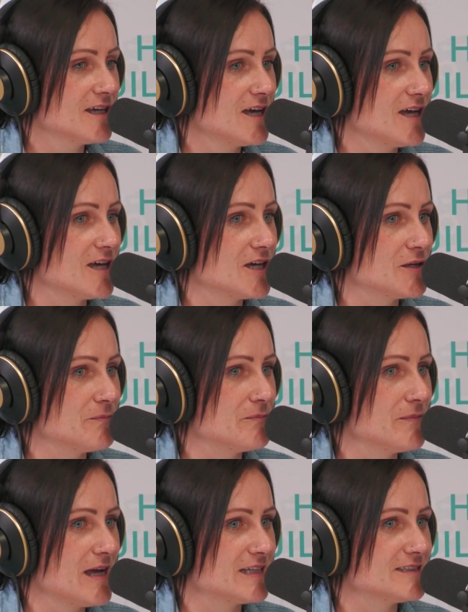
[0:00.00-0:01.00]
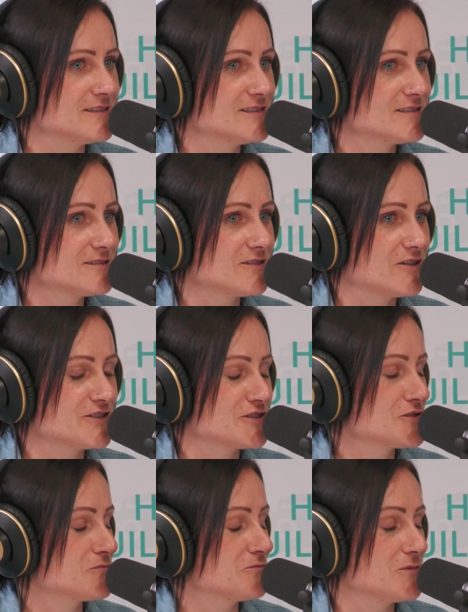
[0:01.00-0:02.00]
And I
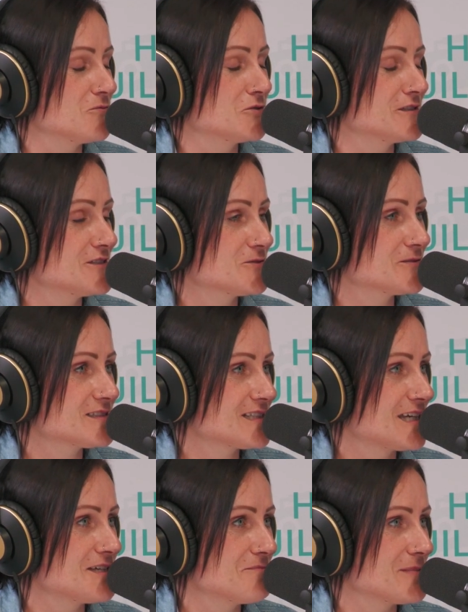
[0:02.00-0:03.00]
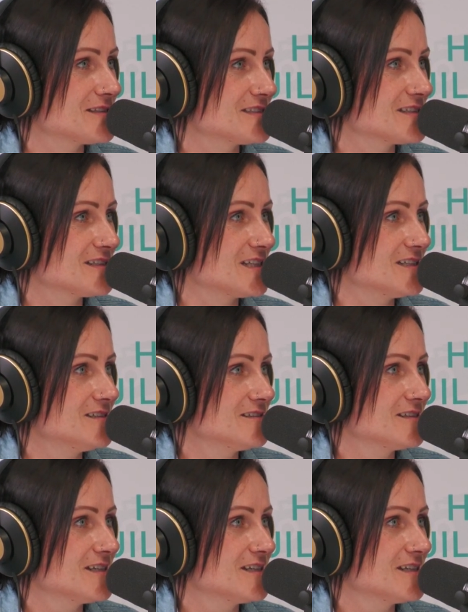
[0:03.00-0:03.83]
wanted to escape, basically.